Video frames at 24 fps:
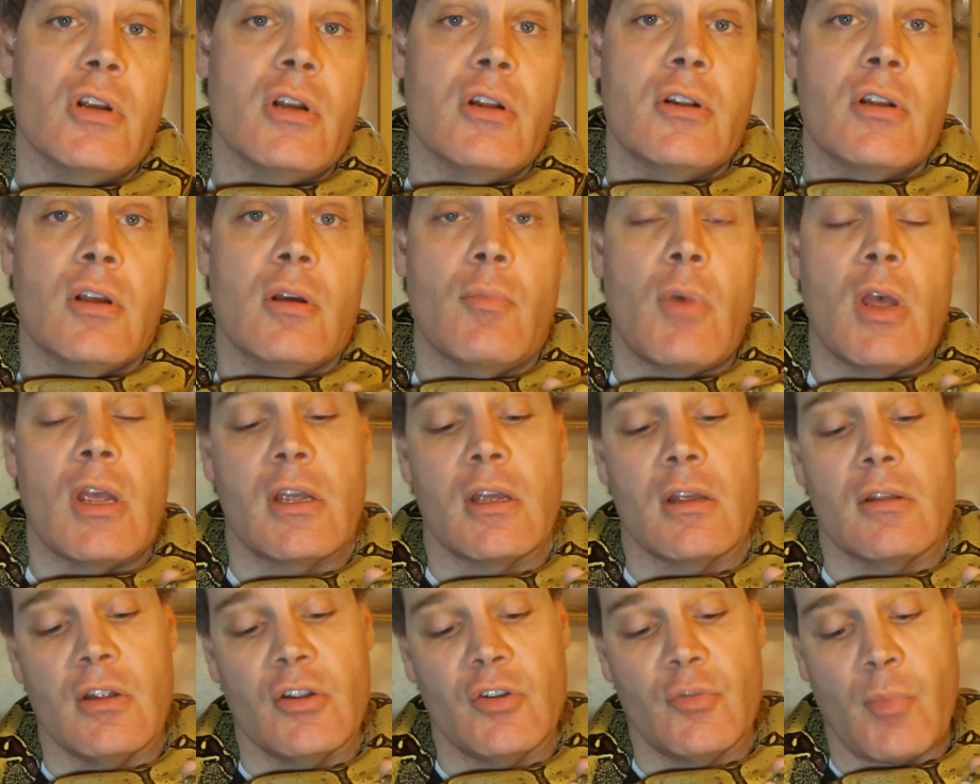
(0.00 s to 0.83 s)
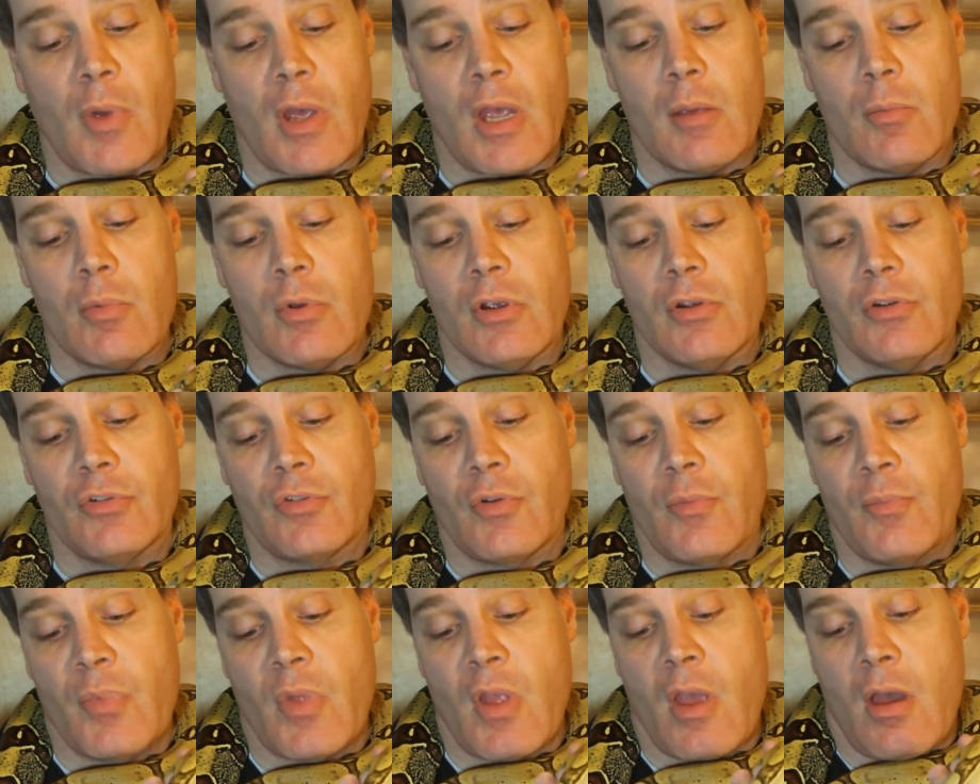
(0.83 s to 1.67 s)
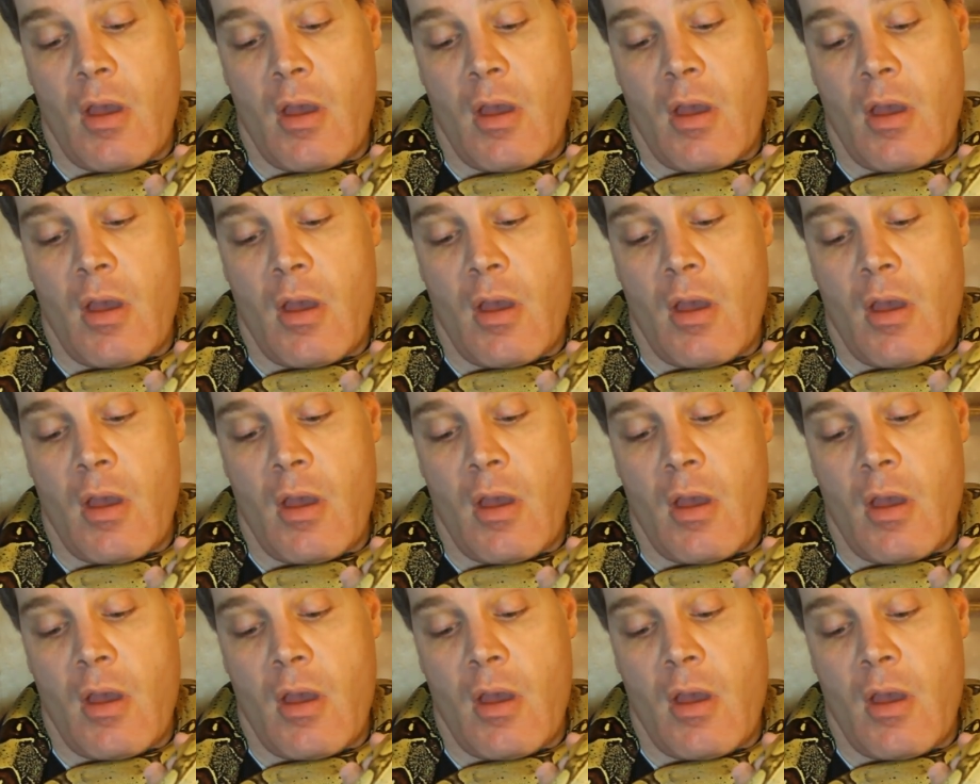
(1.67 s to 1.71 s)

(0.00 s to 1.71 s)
into making these babies